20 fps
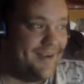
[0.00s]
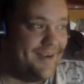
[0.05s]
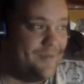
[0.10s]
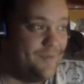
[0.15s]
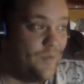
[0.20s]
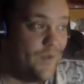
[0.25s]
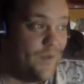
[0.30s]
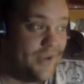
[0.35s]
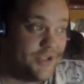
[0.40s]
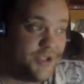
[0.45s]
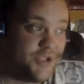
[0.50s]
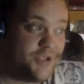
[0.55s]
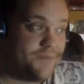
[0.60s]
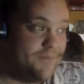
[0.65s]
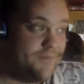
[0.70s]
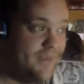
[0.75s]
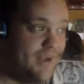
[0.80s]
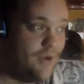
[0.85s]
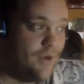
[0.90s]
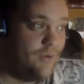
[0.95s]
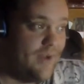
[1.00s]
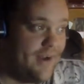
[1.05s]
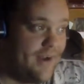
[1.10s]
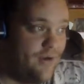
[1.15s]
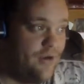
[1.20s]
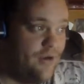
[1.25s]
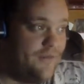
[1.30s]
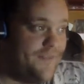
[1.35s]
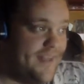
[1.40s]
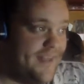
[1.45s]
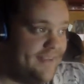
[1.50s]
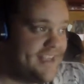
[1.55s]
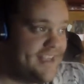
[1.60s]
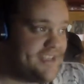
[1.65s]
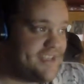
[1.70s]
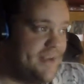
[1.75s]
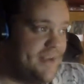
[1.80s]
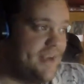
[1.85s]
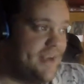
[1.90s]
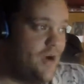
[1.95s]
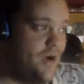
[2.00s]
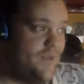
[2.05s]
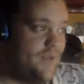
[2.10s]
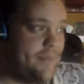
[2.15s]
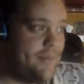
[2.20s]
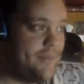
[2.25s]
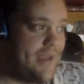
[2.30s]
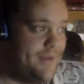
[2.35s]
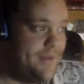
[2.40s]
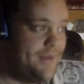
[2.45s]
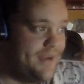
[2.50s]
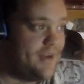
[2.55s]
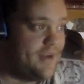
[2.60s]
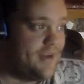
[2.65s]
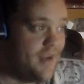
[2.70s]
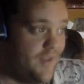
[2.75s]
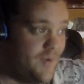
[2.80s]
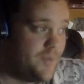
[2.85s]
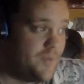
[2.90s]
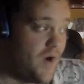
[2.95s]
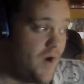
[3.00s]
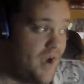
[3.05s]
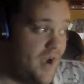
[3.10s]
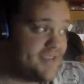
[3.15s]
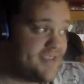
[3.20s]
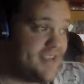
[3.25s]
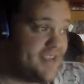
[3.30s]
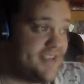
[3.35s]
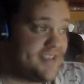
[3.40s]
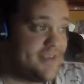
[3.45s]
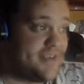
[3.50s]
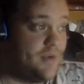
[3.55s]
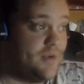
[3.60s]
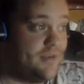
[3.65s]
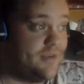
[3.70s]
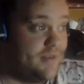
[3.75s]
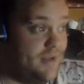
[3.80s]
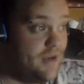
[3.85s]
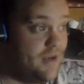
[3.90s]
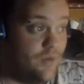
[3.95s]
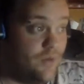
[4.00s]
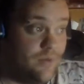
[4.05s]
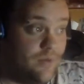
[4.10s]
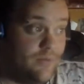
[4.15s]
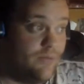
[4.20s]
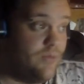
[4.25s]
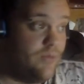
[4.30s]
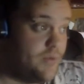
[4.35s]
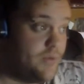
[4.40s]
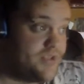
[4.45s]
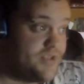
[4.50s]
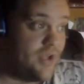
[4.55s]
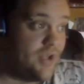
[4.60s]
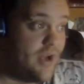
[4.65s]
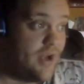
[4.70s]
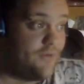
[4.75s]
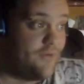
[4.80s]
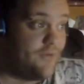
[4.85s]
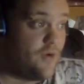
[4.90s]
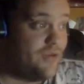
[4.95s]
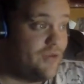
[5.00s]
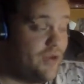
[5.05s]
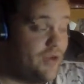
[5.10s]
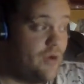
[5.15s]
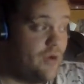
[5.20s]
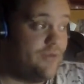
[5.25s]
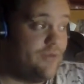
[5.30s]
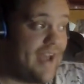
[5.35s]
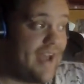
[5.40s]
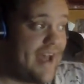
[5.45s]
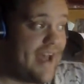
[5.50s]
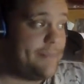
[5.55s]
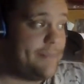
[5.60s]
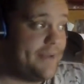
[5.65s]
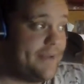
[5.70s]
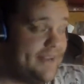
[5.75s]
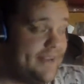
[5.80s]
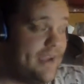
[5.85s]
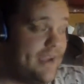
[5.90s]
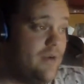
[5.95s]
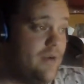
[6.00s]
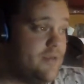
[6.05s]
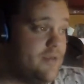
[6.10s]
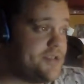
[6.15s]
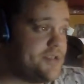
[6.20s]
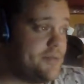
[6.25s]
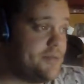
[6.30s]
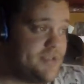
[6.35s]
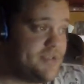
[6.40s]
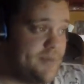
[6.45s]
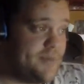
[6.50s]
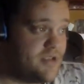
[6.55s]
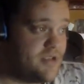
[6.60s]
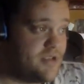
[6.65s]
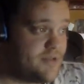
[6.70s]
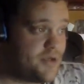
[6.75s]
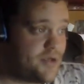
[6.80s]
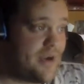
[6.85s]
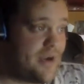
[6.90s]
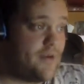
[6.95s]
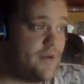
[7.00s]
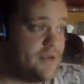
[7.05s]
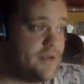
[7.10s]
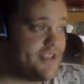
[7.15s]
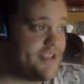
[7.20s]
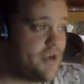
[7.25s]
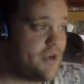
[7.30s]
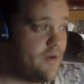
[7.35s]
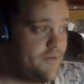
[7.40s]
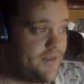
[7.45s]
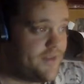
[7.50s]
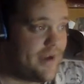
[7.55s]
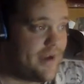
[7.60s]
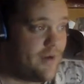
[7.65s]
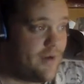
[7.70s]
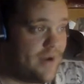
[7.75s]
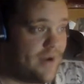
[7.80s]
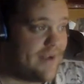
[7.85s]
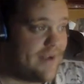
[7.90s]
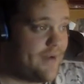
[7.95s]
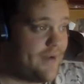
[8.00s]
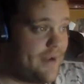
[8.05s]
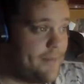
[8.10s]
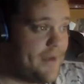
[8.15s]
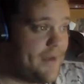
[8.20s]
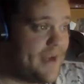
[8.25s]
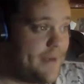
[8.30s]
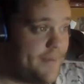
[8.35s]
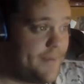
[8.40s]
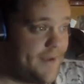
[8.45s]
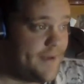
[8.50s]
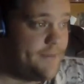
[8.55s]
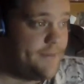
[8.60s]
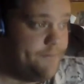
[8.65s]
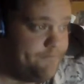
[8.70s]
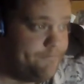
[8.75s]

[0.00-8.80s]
Which, I don't know if that lets me know that maybe in another process, someone, there was a lot of overload happening there, or certain spirits are traversing over there, whatever it might have been.